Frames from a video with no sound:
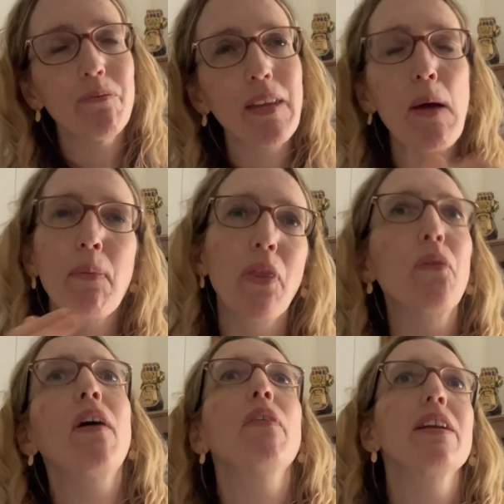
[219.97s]
happen
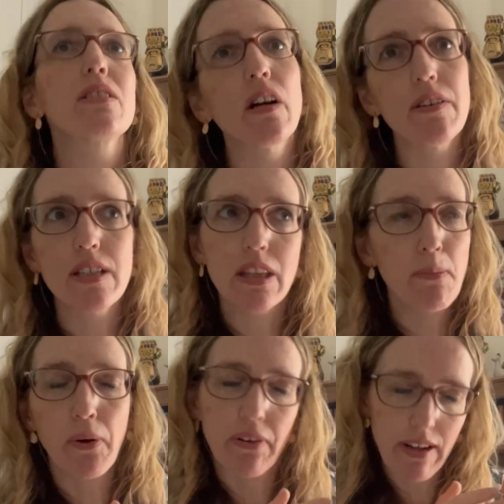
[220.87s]
throughout the entirety of the
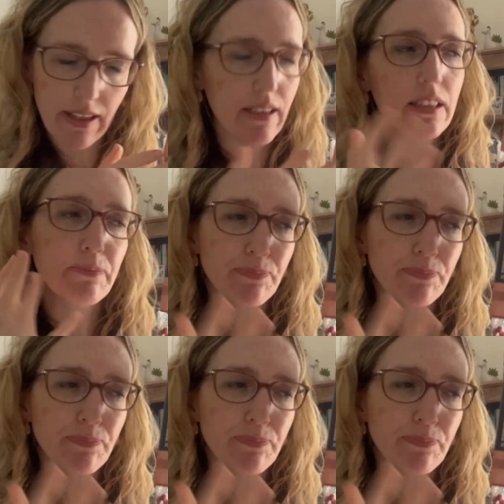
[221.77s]
book or anything, so